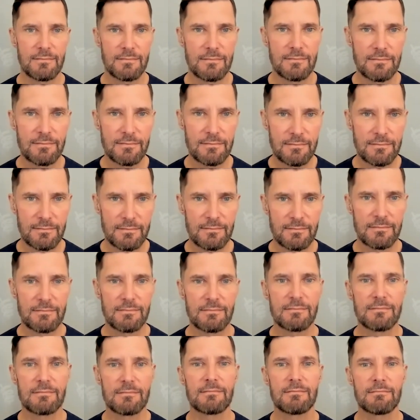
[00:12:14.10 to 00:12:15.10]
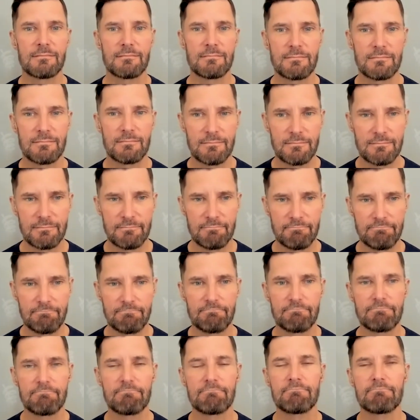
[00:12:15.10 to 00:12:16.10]

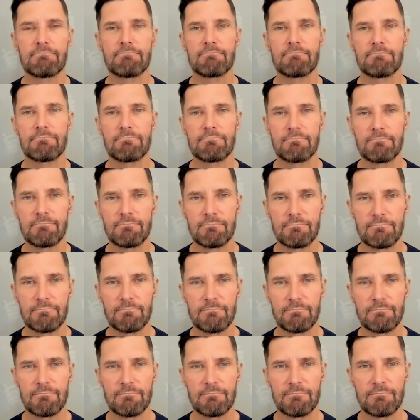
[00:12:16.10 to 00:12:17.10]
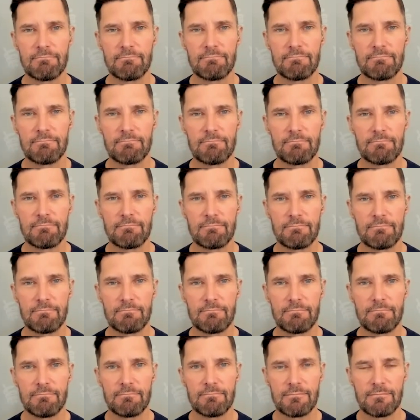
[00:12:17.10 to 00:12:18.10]

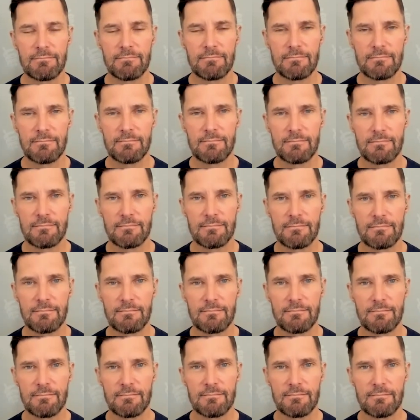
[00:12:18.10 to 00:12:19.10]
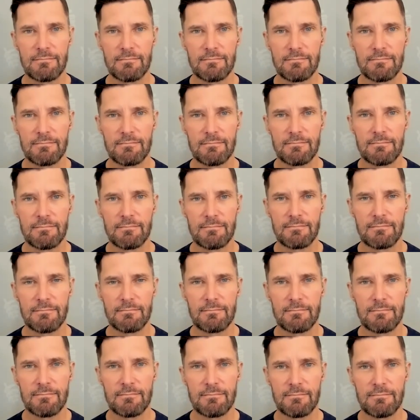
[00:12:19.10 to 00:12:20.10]

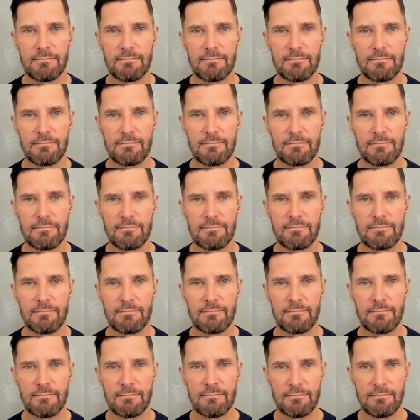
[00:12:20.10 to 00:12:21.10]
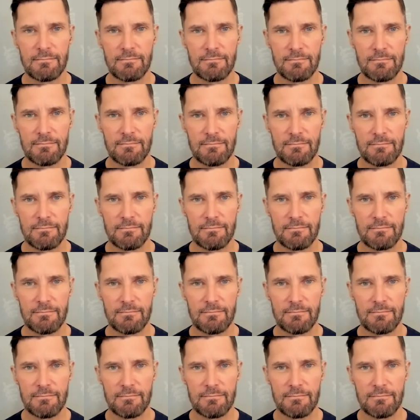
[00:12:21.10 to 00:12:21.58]
(silent)